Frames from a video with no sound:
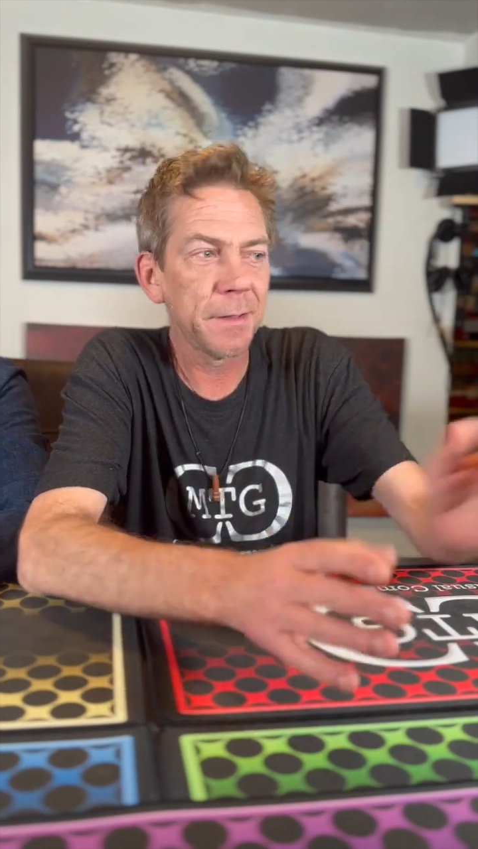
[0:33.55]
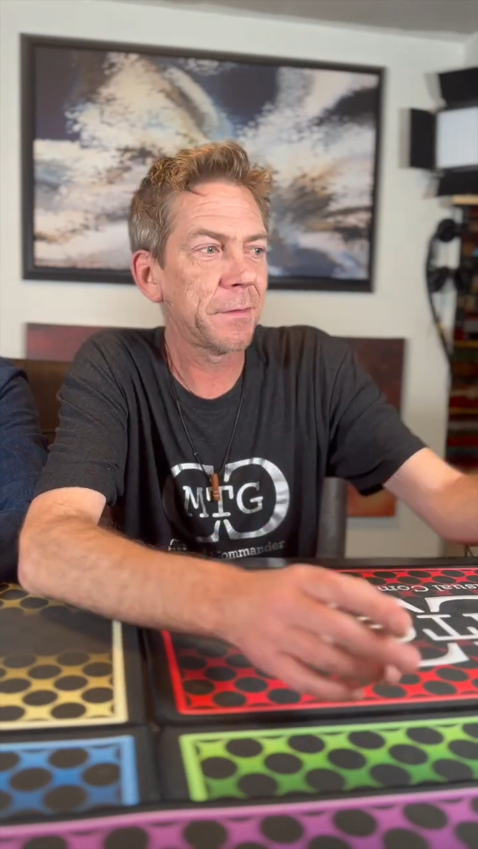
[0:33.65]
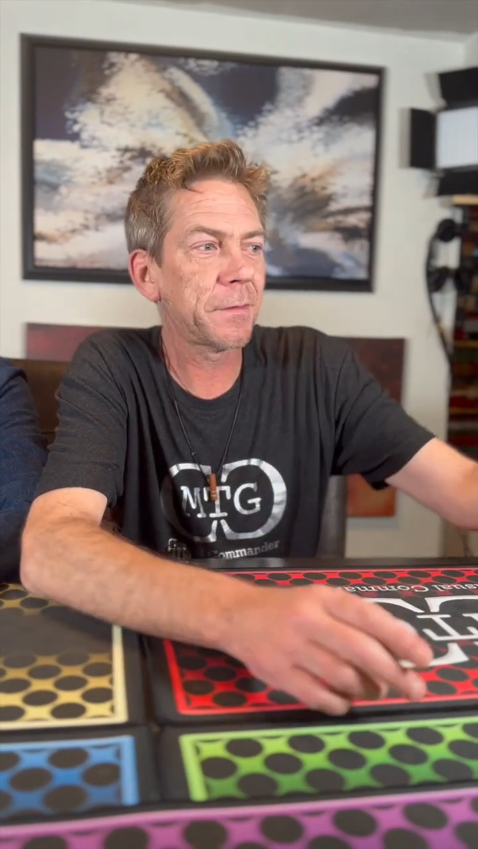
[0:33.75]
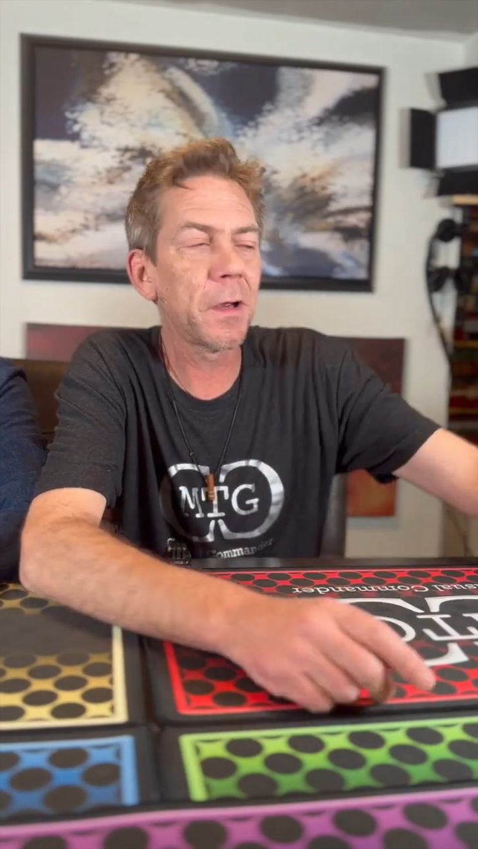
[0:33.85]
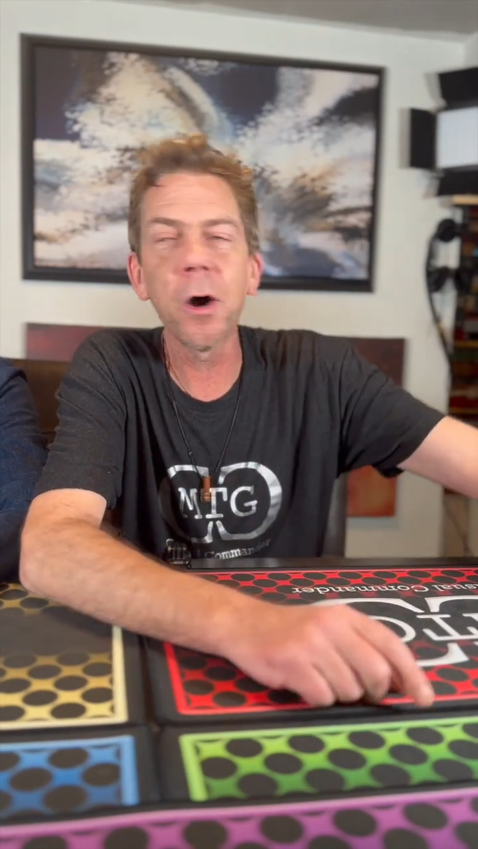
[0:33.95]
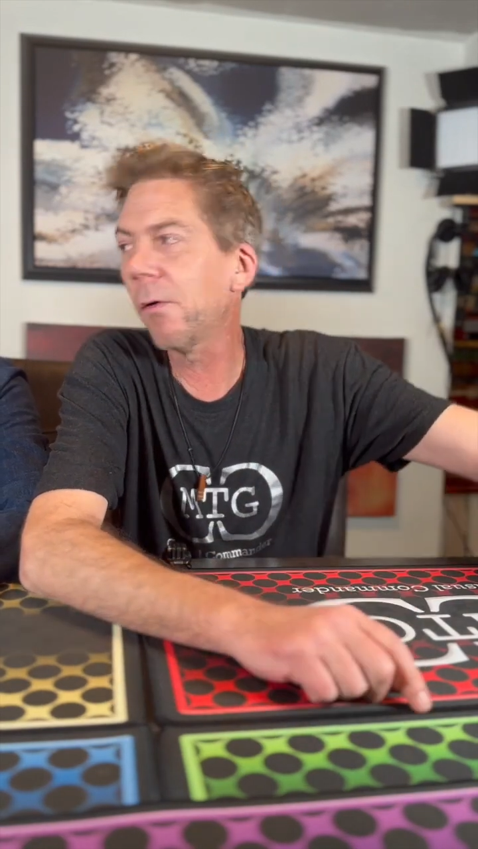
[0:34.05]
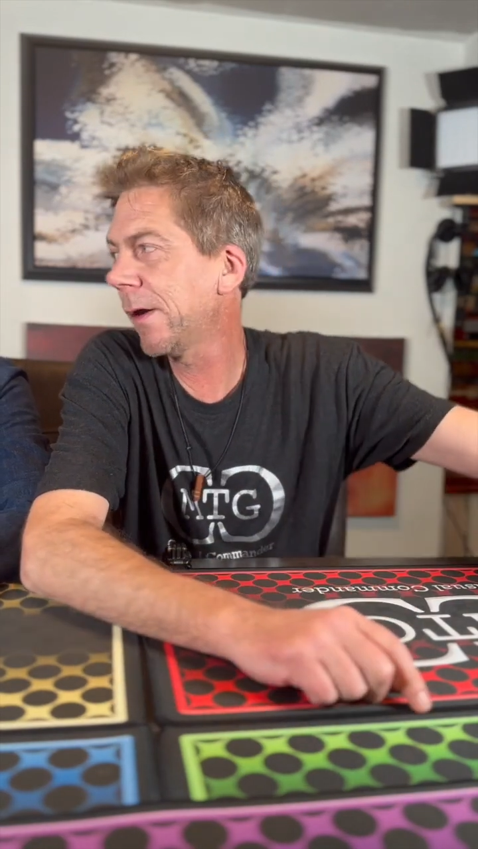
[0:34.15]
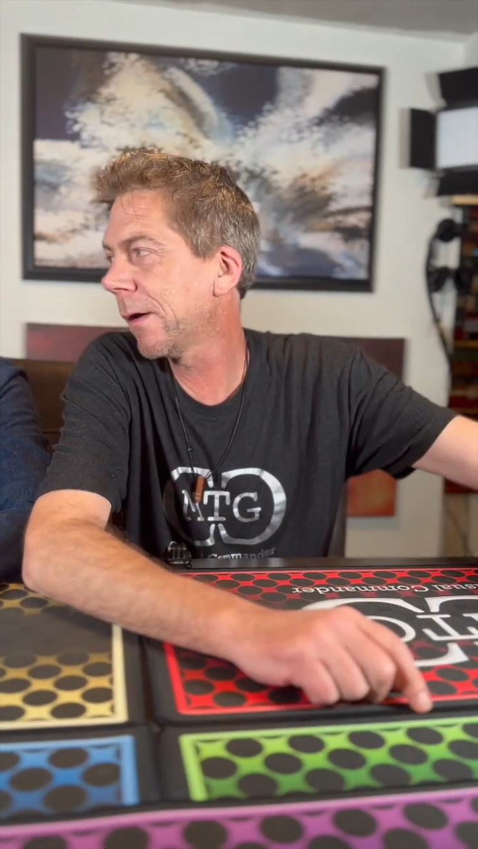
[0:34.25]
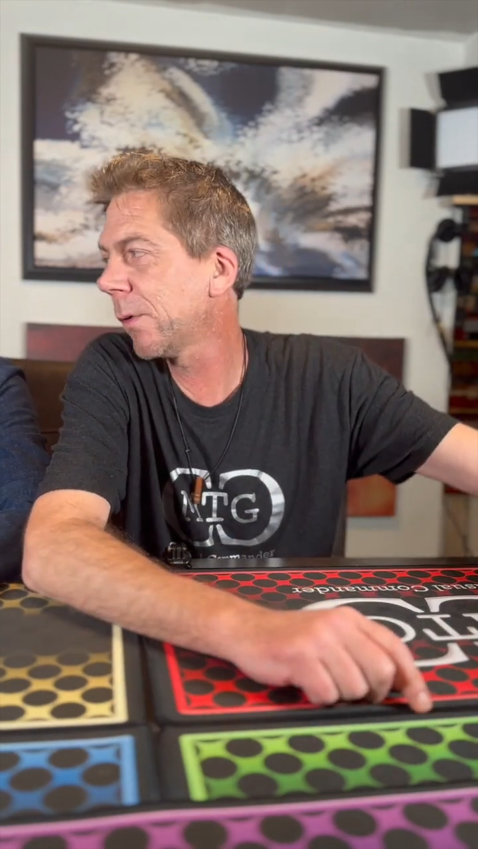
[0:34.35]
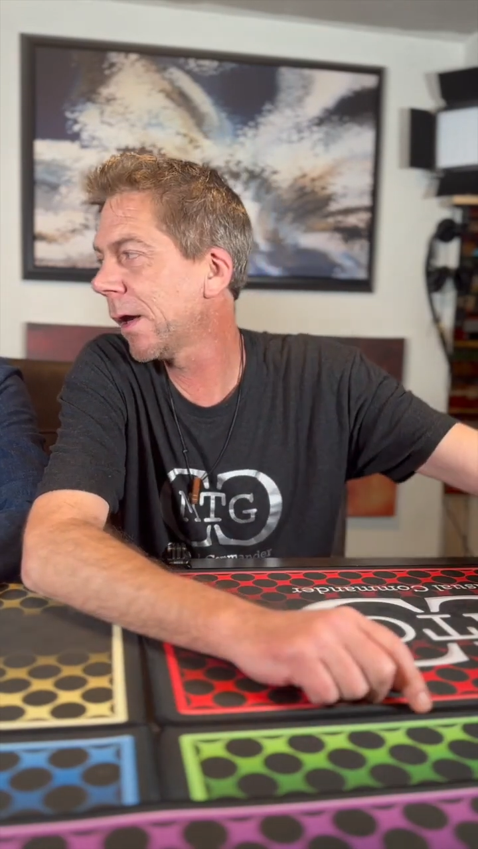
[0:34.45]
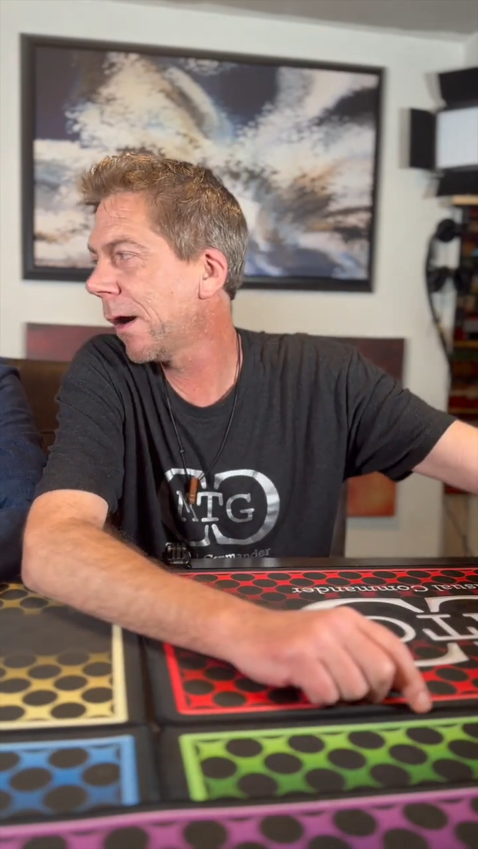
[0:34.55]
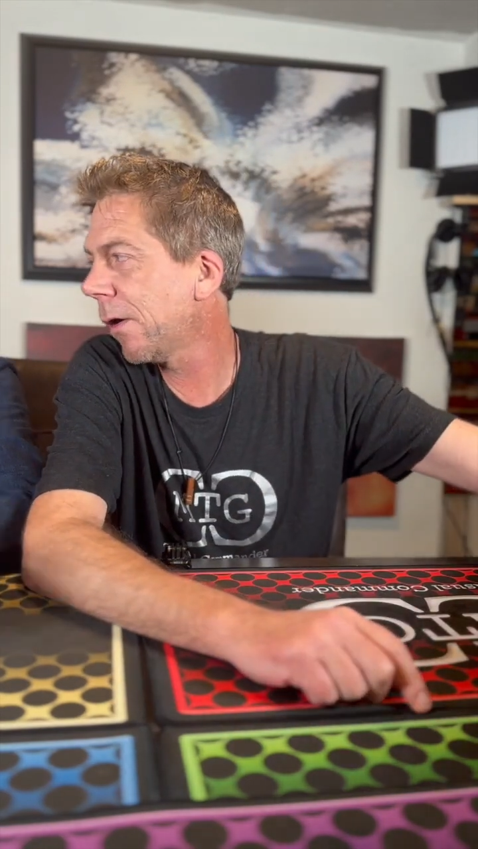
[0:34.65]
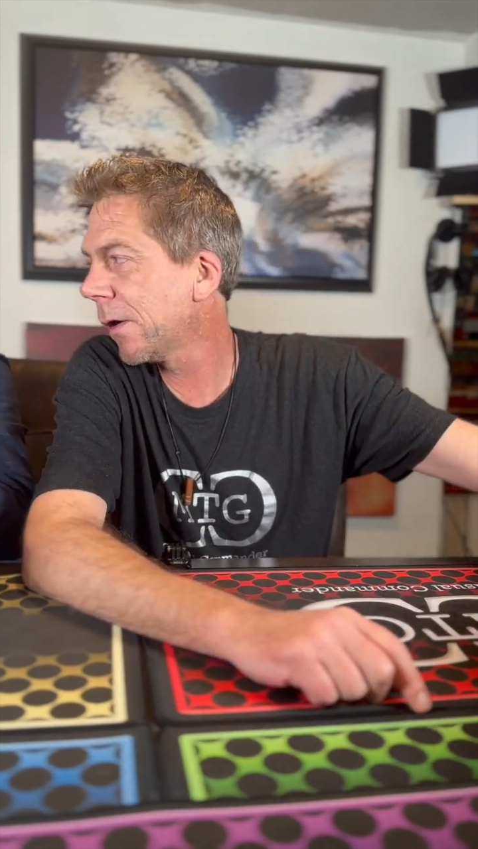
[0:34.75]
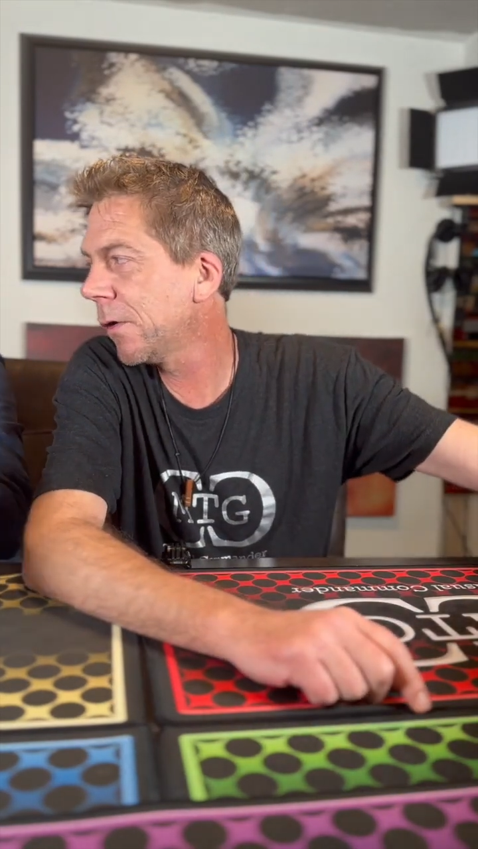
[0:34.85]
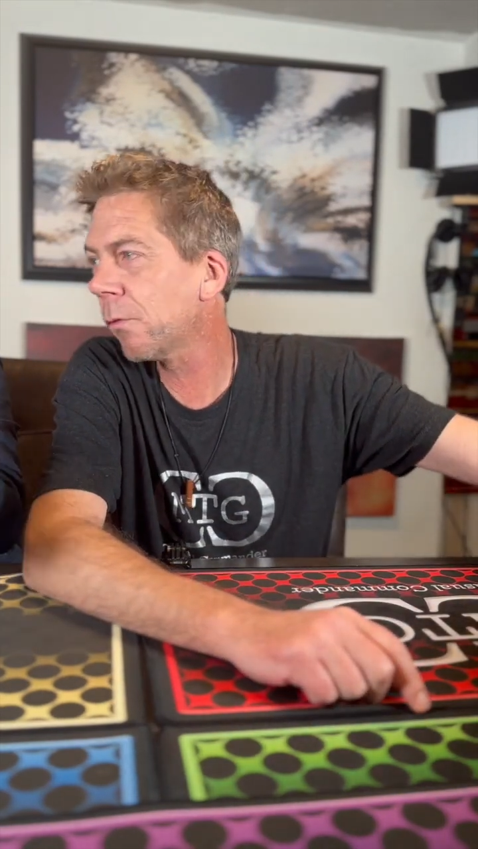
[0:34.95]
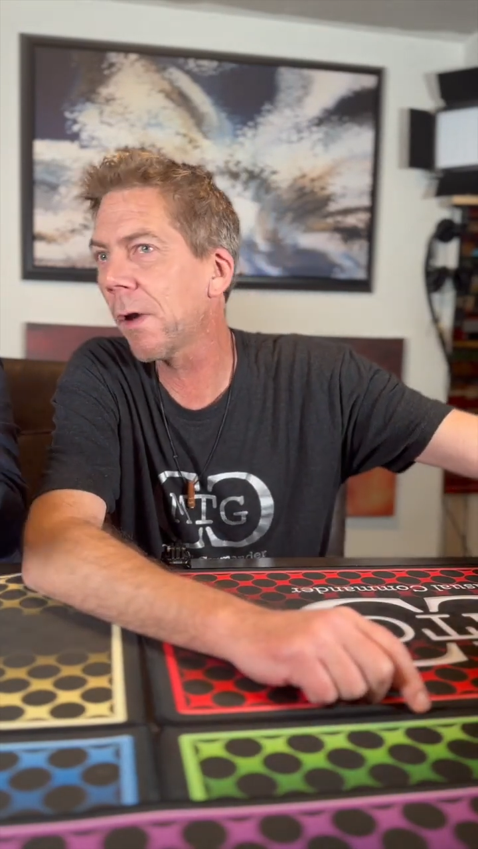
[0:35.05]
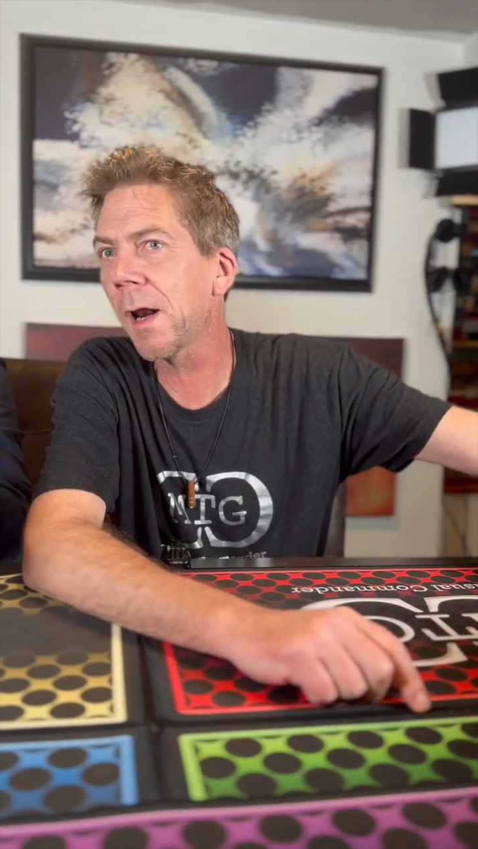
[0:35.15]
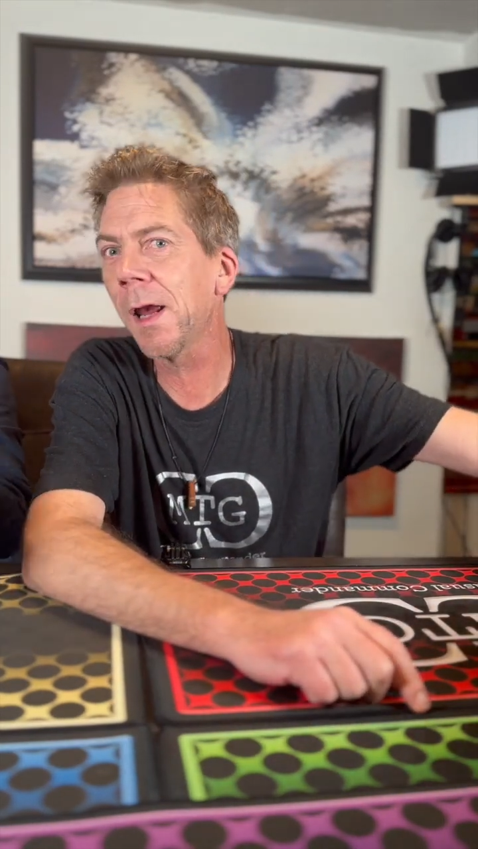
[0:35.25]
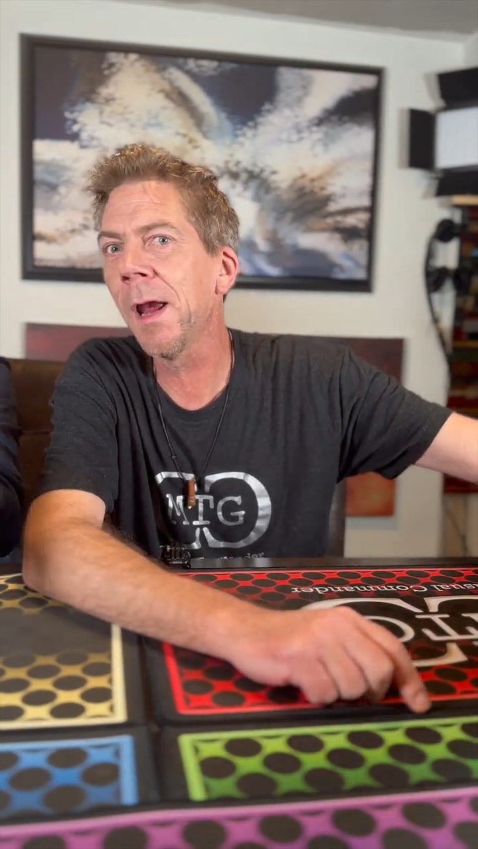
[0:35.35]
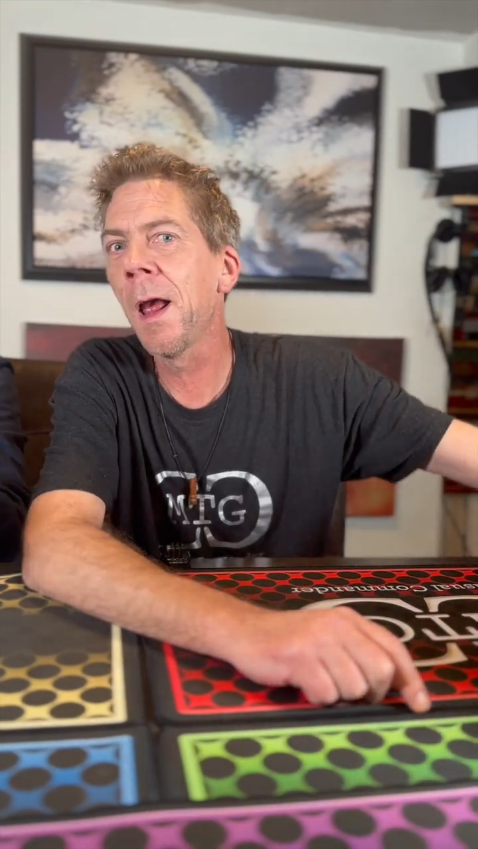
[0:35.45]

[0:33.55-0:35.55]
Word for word: So here we go. Are you Ooh, ready?